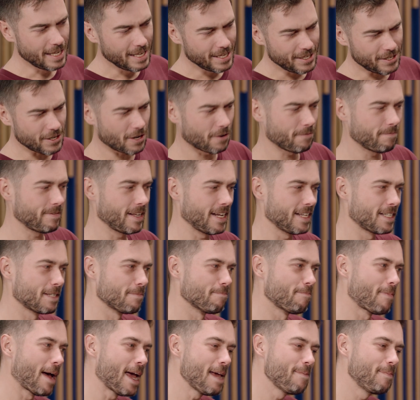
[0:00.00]
you know, it's
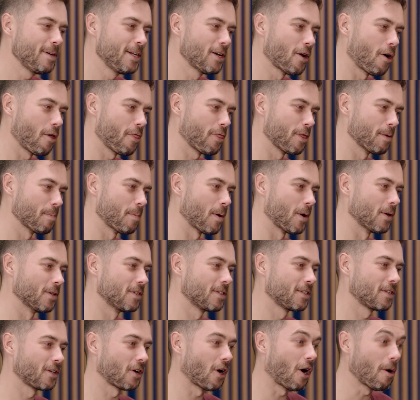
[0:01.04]
maybe not the
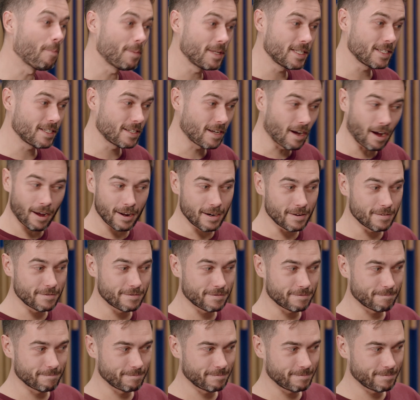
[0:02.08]
most common kind
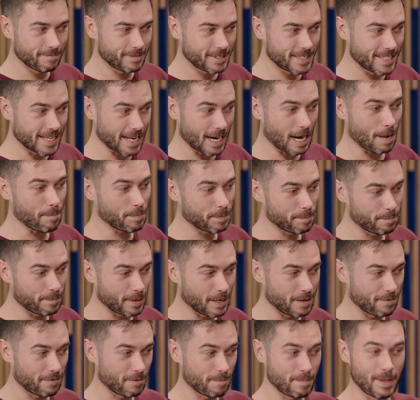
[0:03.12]
of setup, but
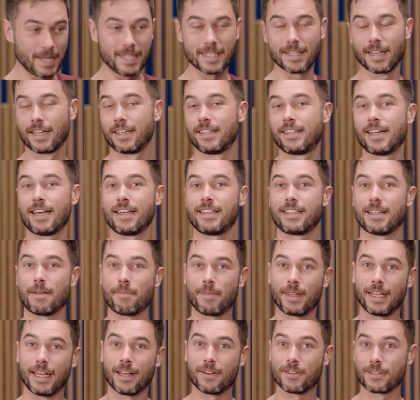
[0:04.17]
if it means I can take
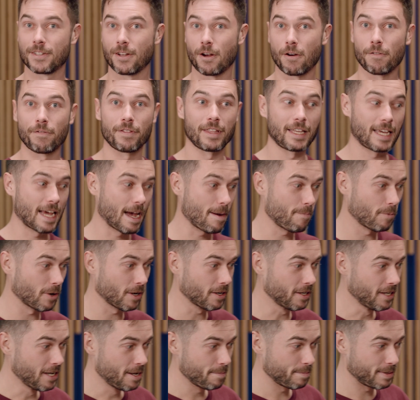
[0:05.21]
something else off the camera,
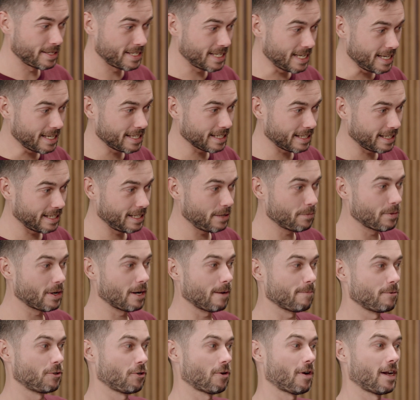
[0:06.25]
particularly when
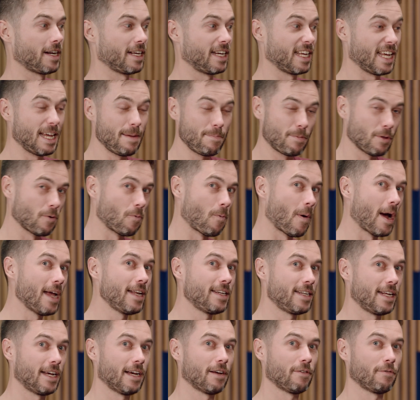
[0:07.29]
I'm trying to keep the weight
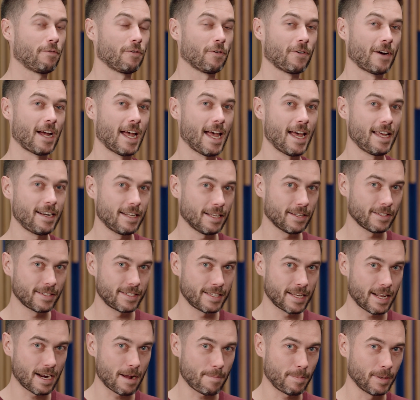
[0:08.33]
down for a handheld
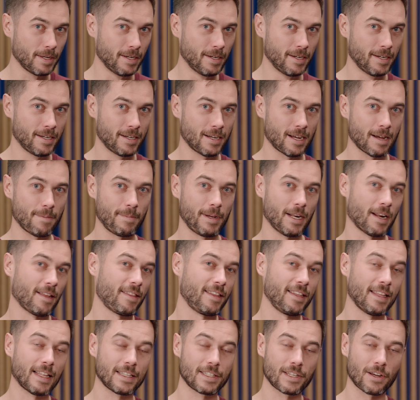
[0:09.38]
setup, I mean, I
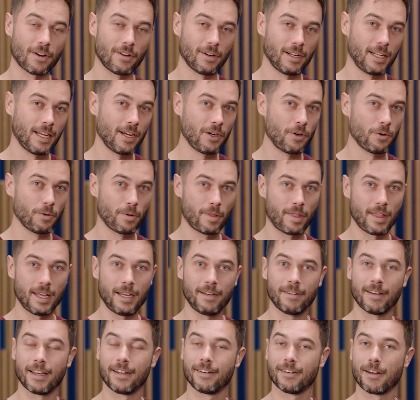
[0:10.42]
think that's only a good
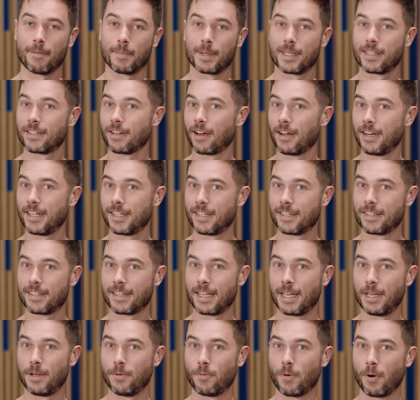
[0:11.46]
thing, and I'm excited to
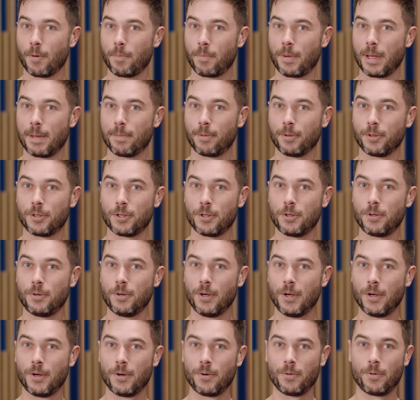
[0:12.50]
see what people do
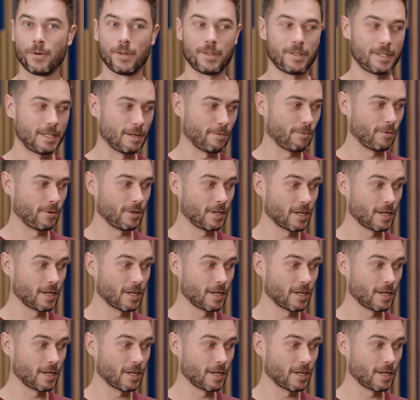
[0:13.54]
with different